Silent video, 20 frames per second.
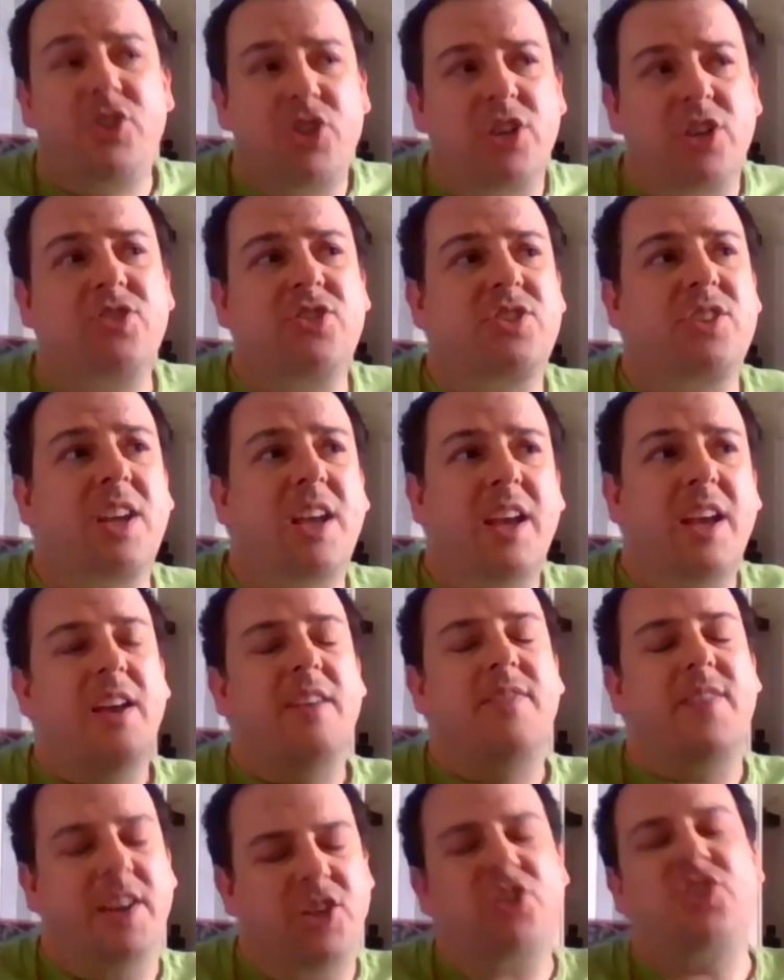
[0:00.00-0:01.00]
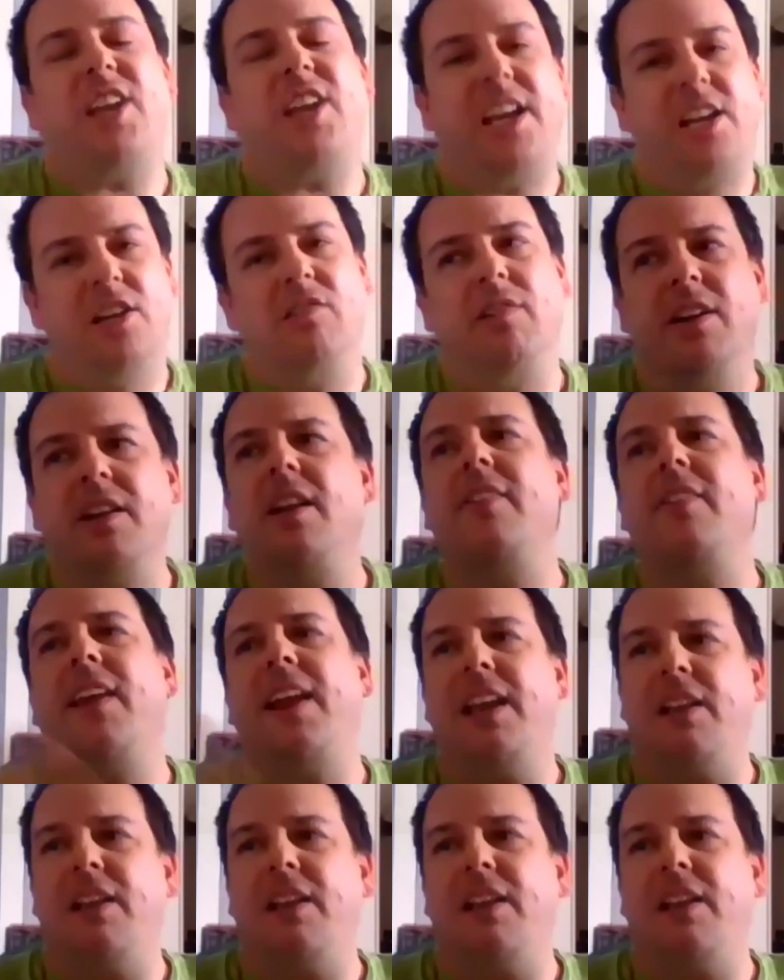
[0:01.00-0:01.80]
They're just ignorant,